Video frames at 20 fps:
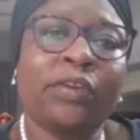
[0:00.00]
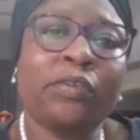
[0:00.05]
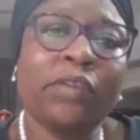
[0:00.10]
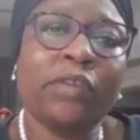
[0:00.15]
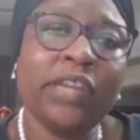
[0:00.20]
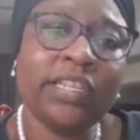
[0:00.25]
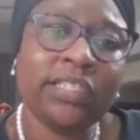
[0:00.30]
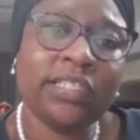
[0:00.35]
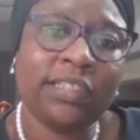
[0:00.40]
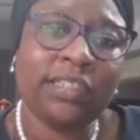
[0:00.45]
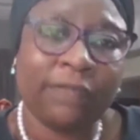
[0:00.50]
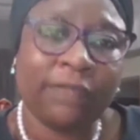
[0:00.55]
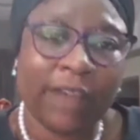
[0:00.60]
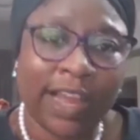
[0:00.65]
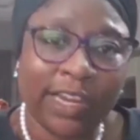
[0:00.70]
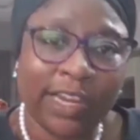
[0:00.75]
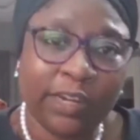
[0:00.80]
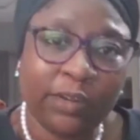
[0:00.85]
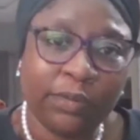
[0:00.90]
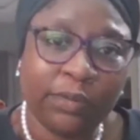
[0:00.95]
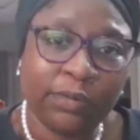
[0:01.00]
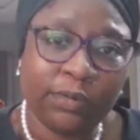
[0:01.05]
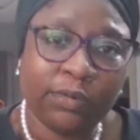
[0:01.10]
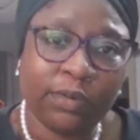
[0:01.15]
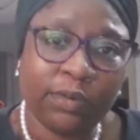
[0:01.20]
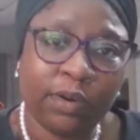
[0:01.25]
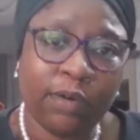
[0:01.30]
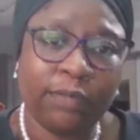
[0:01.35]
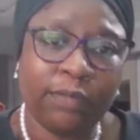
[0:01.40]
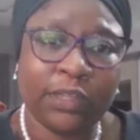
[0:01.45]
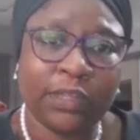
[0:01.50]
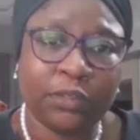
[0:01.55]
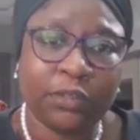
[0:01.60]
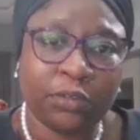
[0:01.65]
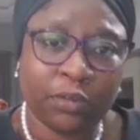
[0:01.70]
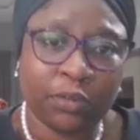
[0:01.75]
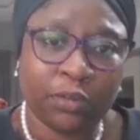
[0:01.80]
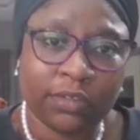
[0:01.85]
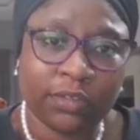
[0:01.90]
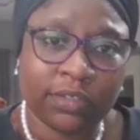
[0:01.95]
increase the value of
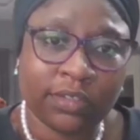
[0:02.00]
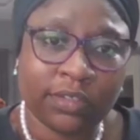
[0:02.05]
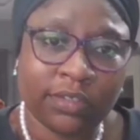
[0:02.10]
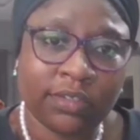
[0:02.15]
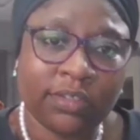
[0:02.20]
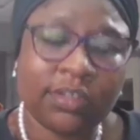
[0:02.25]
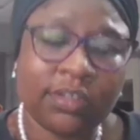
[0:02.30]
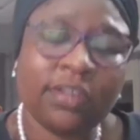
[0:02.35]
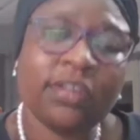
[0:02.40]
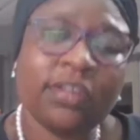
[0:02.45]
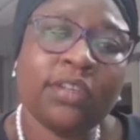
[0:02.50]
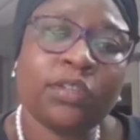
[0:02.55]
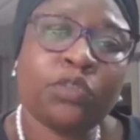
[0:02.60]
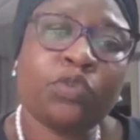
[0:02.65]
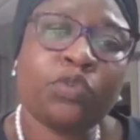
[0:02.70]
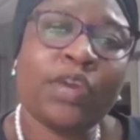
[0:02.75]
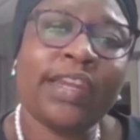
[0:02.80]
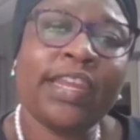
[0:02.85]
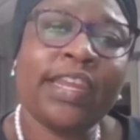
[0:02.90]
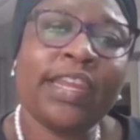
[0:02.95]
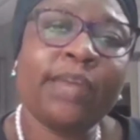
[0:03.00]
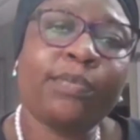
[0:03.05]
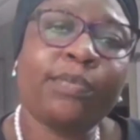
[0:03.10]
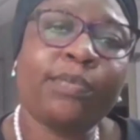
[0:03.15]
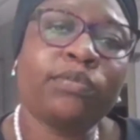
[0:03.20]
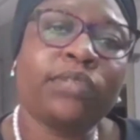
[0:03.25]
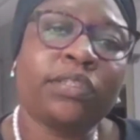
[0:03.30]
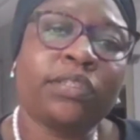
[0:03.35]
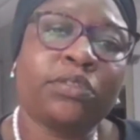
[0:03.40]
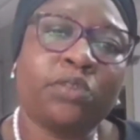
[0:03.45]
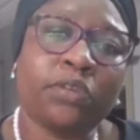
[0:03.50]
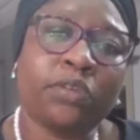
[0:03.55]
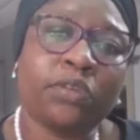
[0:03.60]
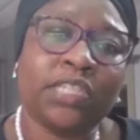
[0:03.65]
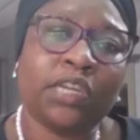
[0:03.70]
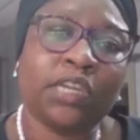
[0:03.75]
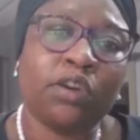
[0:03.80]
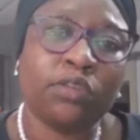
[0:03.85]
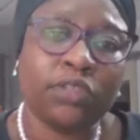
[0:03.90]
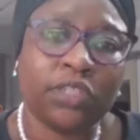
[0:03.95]
the to enable the
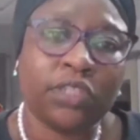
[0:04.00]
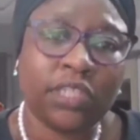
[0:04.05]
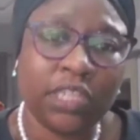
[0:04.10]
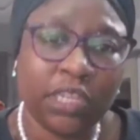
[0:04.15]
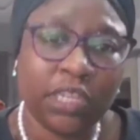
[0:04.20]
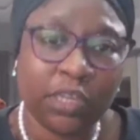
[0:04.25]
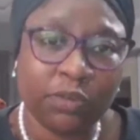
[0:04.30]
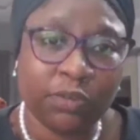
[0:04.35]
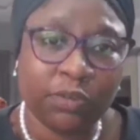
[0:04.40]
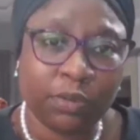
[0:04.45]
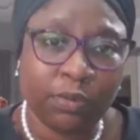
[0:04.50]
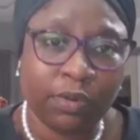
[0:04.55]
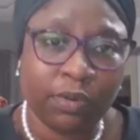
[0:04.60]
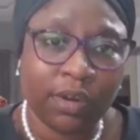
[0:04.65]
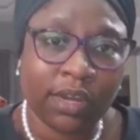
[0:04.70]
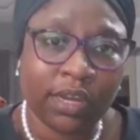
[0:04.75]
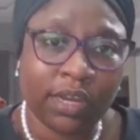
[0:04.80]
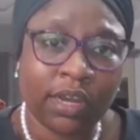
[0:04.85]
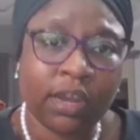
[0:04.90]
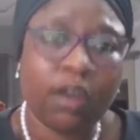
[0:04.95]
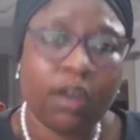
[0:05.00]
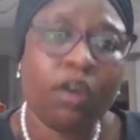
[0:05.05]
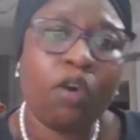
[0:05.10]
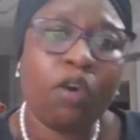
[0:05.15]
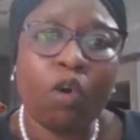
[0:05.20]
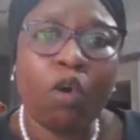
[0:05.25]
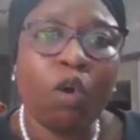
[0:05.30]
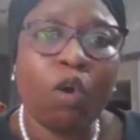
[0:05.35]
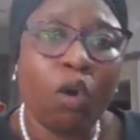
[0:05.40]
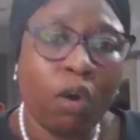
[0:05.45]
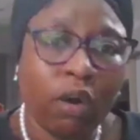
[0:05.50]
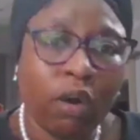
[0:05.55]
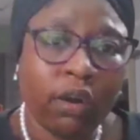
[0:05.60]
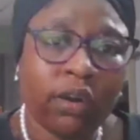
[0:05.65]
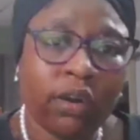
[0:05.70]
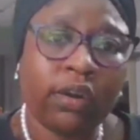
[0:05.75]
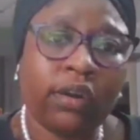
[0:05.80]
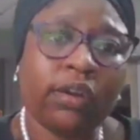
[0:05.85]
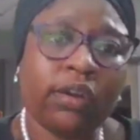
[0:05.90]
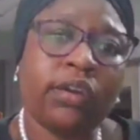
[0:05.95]
trustee continue the work,
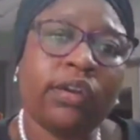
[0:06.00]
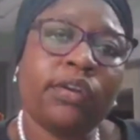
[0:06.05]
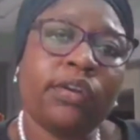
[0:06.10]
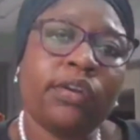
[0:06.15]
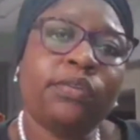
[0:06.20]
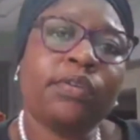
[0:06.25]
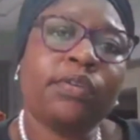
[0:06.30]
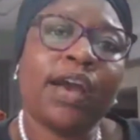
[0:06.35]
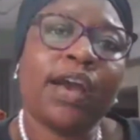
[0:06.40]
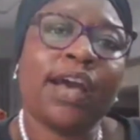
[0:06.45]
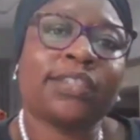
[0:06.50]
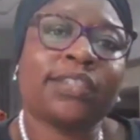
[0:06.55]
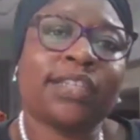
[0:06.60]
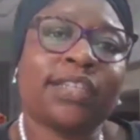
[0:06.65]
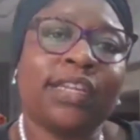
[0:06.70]
or you ask